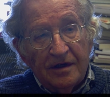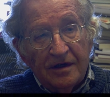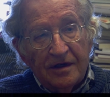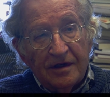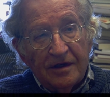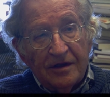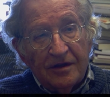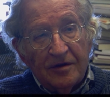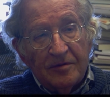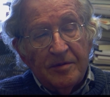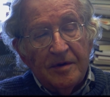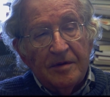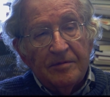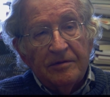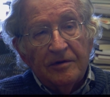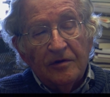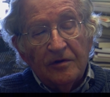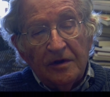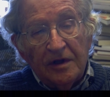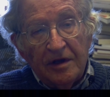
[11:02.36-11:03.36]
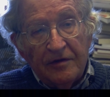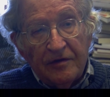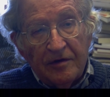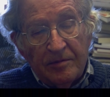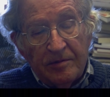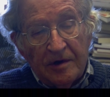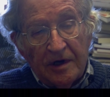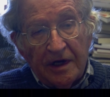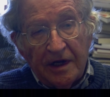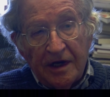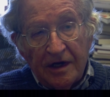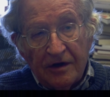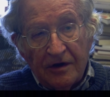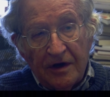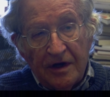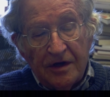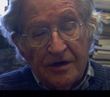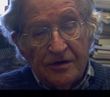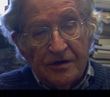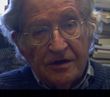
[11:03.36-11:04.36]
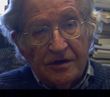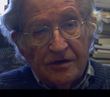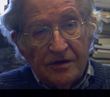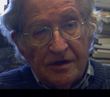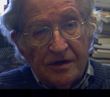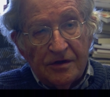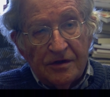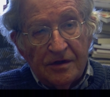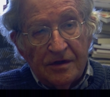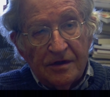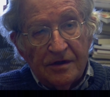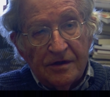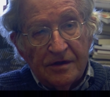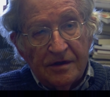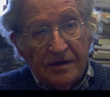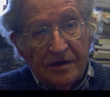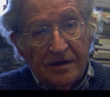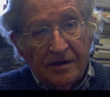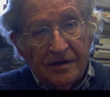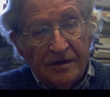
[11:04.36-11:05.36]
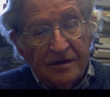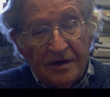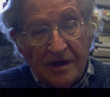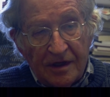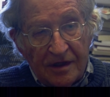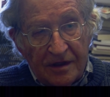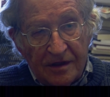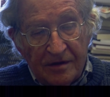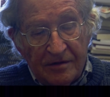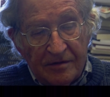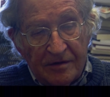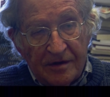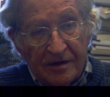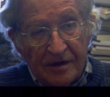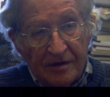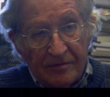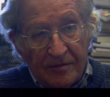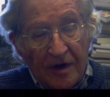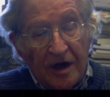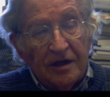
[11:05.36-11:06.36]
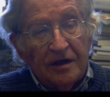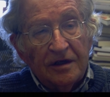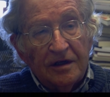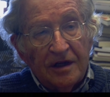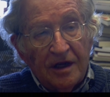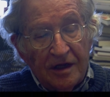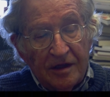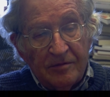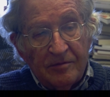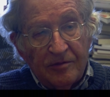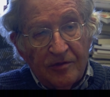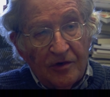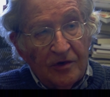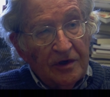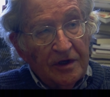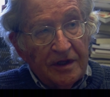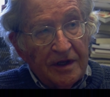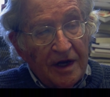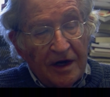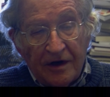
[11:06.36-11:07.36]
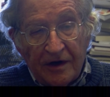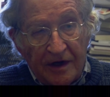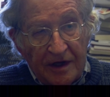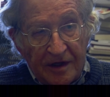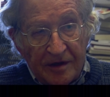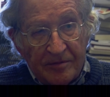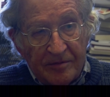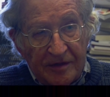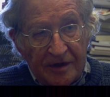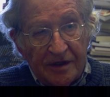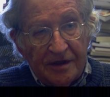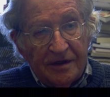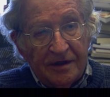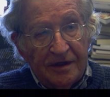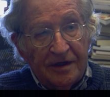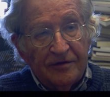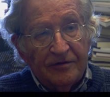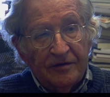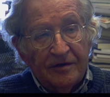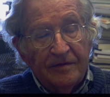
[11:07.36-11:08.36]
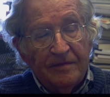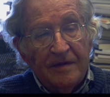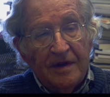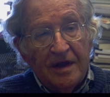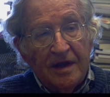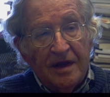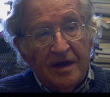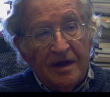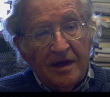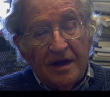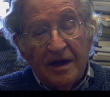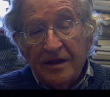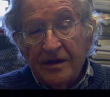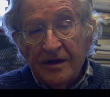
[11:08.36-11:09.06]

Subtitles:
the people who live a precarious existence. It's not modeled on proletariat, but different. And